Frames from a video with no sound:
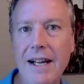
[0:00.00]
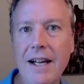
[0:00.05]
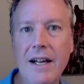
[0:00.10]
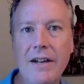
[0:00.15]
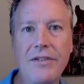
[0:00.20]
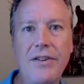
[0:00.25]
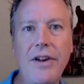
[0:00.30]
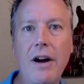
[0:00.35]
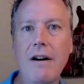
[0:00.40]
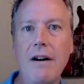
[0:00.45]

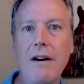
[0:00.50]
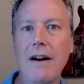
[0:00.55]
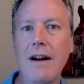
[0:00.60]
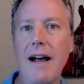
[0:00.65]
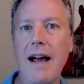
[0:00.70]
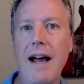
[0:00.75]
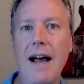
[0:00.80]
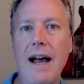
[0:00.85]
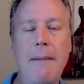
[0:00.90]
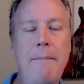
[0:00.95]
So
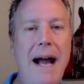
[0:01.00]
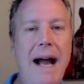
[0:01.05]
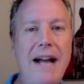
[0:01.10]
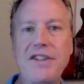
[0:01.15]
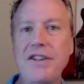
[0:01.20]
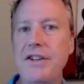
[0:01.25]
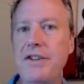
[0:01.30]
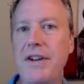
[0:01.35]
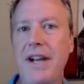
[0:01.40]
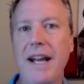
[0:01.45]
uh,
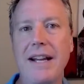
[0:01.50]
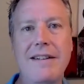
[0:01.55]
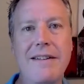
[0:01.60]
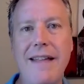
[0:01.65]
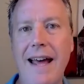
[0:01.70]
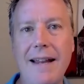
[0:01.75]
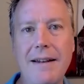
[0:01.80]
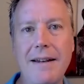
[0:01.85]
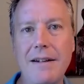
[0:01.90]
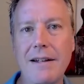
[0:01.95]
imagine you get to
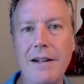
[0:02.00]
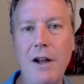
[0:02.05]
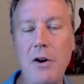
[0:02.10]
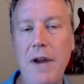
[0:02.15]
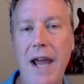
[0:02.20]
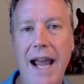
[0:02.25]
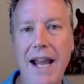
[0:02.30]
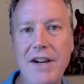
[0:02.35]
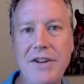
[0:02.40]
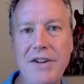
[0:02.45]
that
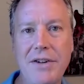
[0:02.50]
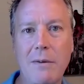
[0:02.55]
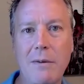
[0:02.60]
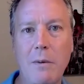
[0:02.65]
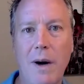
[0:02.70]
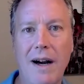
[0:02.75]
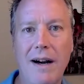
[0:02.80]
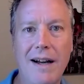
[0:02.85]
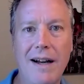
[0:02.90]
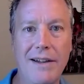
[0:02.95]
location
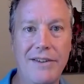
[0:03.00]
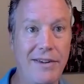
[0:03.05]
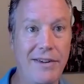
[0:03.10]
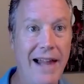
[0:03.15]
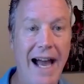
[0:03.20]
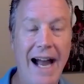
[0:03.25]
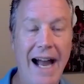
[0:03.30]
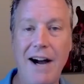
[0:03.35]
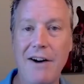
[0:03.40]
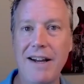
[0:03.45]
where it's
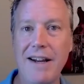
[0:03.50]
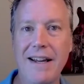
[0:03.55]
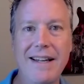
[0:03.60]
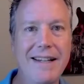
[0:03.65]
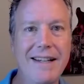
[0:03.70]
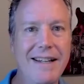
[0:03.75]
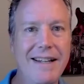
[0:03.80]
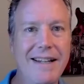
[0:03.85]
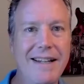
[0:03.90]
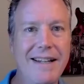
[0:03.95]
loud
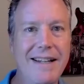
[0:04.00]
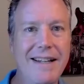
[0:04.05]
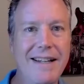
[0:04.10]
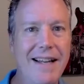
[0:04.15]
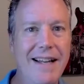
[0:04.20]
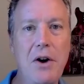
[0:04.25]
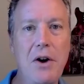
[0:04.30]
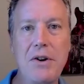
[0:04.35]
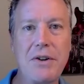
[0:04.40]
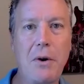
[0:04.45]
and you
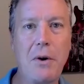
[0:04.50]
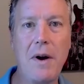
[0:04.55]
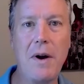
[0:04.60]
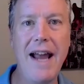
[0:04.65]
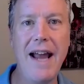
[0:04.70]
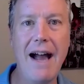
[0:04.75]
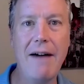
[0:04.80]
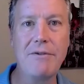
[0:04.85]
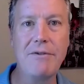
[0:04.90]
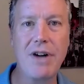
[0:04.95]
know you're going
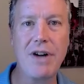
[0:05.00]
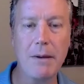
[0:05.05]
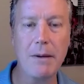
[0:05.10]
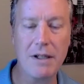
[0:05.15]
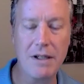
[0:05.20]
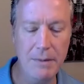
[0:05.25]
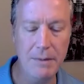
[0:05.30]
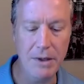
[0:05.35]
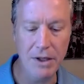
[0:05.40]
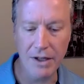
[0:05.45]
to have trouble
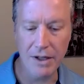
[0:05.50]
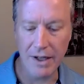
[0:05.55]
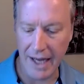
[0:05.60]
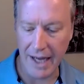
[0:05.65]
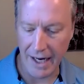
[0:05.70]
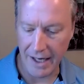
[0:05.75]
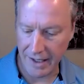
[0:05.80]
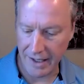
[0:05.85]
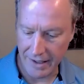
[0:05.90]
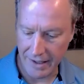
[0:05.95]

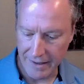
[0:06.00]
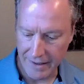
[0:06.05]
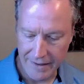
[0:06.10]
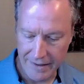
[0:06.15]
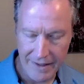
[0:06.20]
communicating.